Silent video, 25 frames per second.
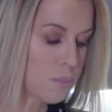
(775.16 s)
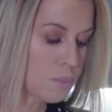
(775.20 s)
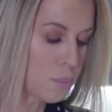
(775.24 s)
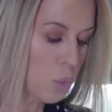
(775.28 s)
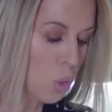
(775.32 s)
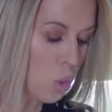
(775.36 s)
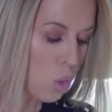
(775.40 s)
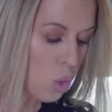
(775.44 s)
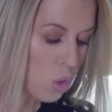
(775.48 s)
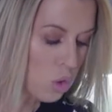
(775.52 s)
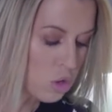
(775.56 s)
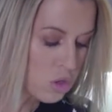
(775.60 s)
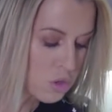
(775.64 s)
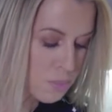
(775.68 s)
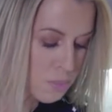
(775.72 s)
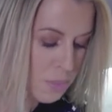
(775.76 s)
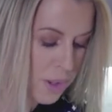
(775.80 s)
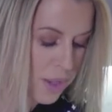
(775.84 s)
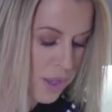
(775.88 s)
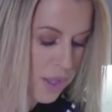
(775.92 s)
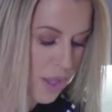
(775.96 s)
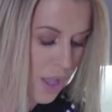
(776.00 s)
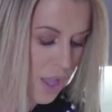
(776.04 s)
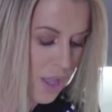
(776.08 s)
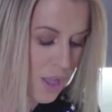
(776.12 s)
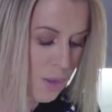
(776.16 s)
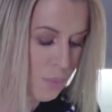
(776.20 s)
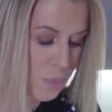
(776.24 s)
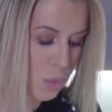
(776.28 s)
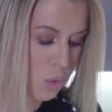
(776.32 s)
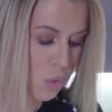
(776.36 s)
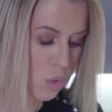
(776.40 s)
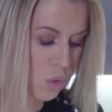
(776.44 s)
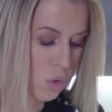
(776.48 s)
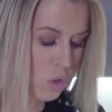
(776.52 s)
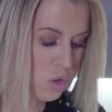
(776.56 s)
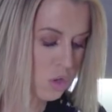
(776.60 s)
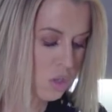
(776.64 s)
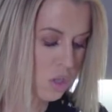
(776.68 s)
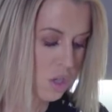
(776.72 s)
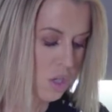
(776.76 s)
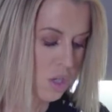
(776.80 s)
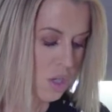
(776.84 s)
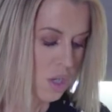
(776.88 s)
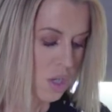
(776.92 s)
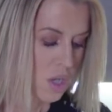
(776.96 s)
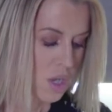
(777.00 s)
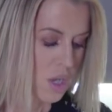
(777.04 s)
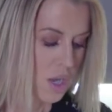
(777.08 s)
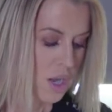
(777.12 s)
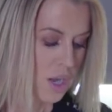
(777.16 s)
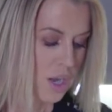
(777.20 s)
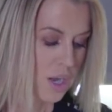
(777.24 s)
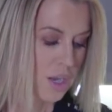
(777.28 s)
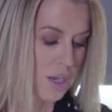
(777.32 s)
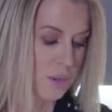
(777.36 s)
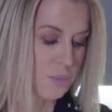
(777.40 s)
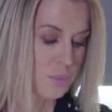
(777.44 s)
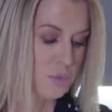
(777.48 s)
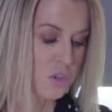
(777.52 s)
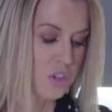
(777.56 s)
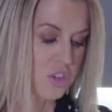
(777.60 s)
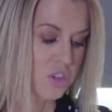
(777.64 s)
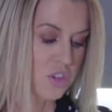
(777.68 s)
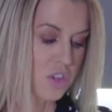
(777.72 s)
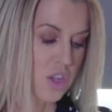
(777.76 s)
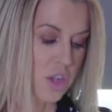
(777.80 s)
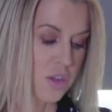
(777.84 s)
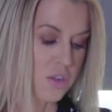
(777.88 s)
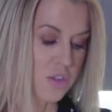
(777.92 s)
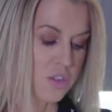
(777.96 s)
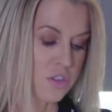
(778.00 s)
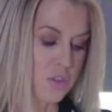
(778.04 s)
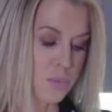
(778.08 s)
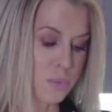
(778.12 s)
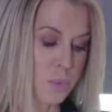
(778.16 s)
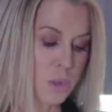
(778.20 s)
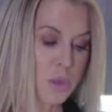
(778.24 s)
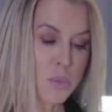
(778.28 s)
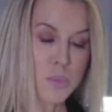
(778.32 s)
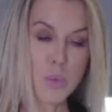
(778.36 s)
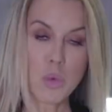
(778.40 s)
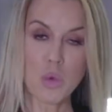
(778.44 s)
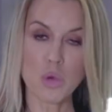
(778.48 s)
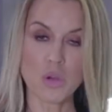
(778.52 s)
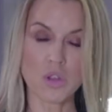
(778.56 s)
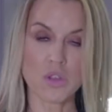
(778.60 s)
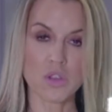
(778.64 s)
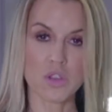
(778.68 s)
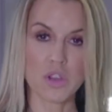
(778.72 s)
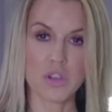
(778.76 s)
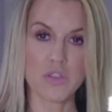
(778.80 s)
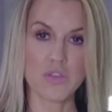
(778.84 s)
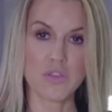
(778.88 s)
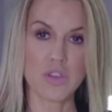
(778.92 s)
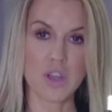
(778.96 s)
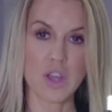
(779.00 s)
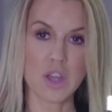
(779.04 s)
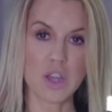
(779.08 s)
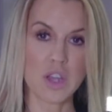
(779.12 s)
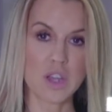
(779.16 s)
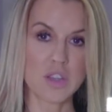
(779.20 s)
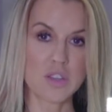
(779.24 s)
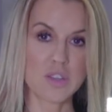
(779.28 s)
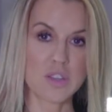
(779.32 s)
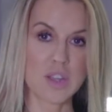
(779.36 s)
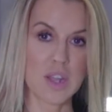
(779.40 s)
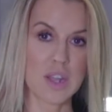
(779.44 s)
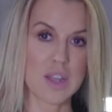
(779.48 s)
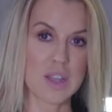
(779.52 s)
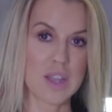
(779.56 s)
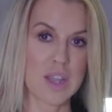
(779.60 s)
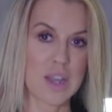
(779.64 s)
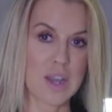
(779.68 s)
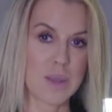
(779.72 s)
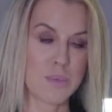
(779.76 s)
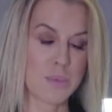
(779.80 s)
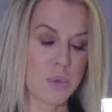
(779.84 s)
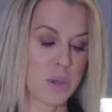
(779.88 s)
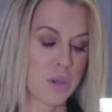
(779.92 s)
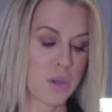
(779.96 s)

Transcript: board, my cake board, and I'm just going to put the board on top first, and then I'm